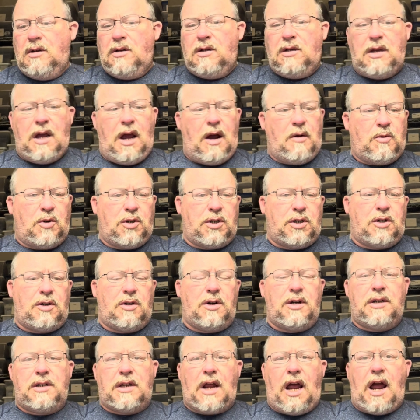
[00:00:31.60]
Yeah, we're just
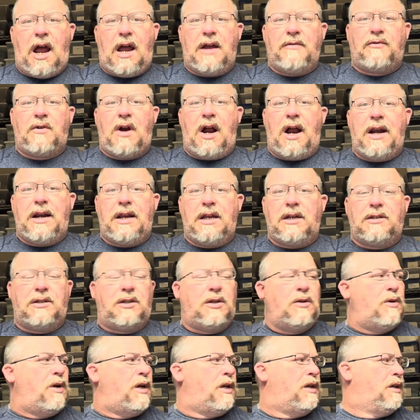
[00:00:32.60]
going to dive right
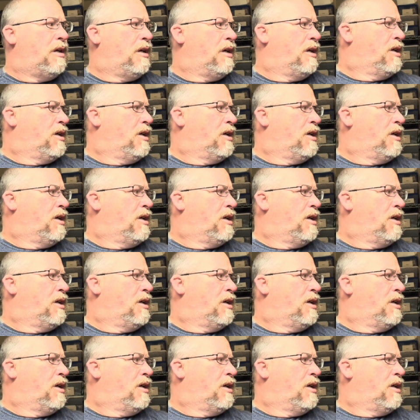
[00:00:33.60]
into it.